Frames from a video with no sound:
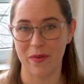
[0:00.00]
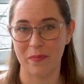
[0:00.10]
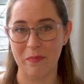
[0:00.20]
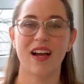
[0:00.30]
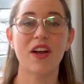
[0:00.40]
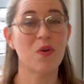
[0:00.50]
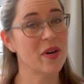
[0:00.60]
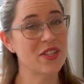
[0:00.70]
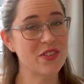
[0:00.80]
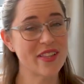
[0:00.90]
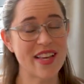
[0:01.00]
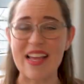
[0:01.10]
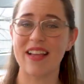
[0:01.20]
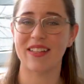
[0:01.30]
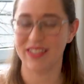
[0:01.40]
All right, what did you
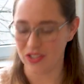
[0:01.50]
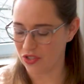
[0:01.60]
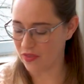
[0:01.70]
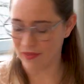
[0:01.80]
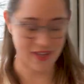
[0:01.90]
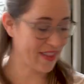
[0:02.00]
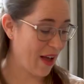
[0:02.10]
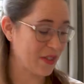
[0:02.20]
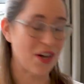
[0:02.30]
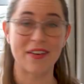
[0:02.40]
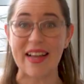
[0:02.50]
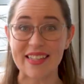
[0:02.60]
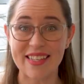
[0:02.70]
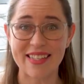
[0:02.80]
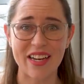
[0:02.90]
think? Did you think that was all
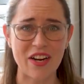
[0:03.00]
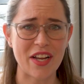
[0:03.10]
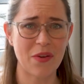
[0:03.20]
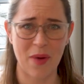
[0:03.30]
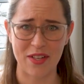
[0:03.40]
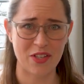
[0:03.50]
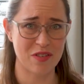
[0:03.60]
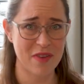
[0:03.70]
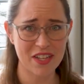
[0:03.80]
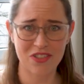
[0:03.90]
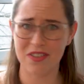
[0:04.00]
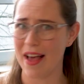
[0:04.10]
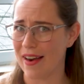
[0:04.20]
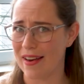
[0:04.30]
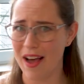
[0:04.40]
necessary? Way too much?
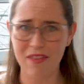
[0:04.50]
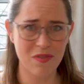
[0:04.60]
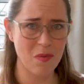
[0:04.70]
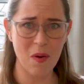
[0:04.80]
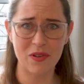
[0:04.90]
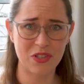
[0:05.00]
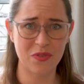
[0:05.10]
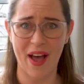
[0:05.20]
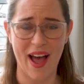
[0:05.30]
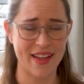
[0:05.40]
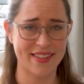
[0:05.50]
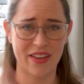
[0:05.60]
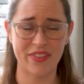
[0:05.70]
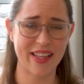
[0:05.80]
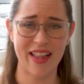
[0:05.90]
Not enough? What would you add?
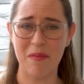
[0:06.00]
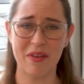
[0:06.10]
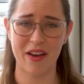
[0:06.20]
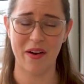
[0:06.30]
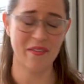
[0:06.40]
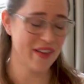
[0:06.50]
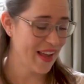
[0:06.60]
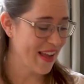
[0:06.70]
Definitely let me know.